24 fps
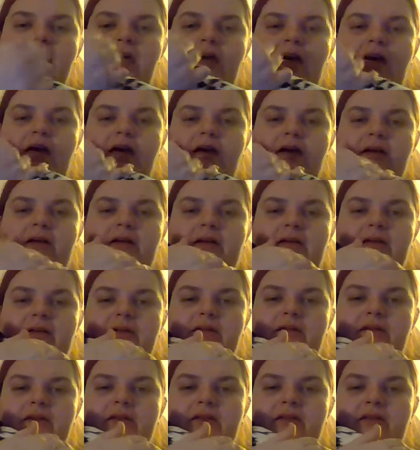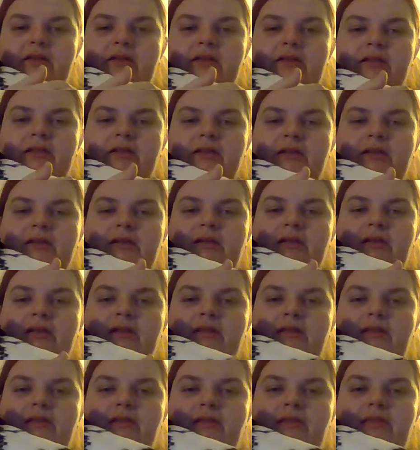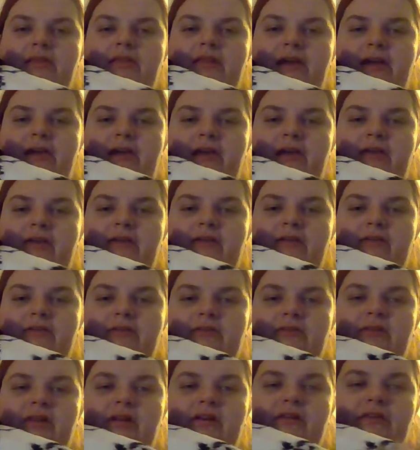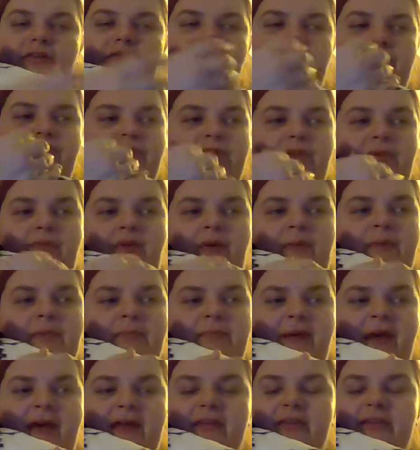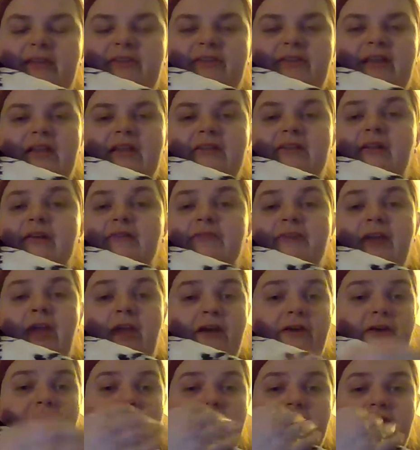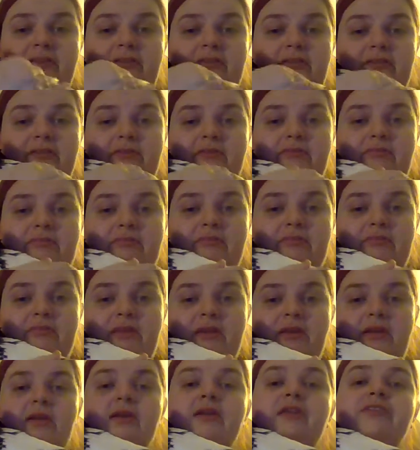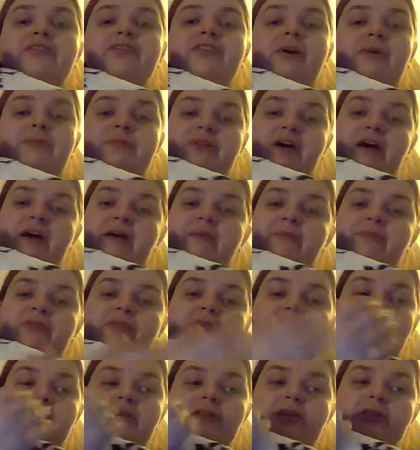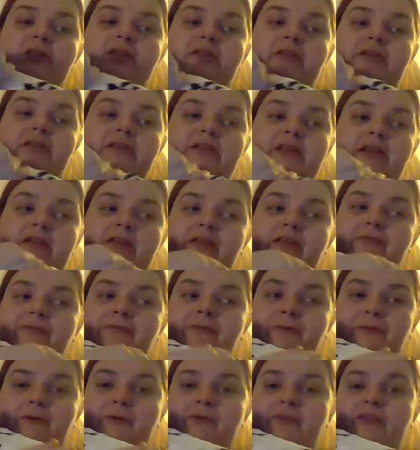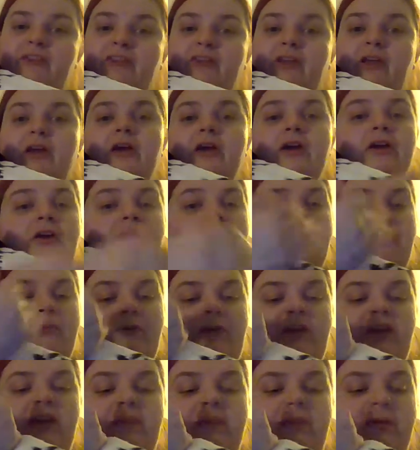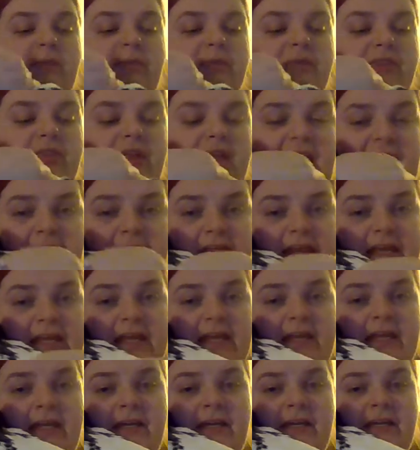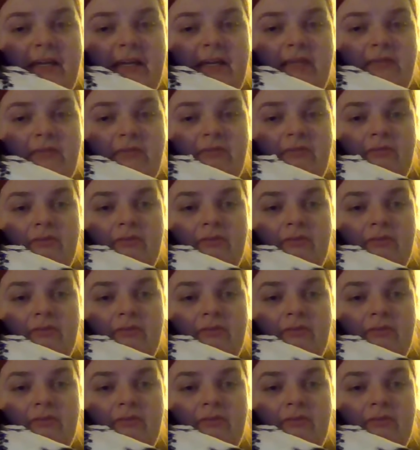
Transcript: Uh, they love rabbit pellets. They love carrots sometimes. They love fruits. Read up on what they can and cannot eat.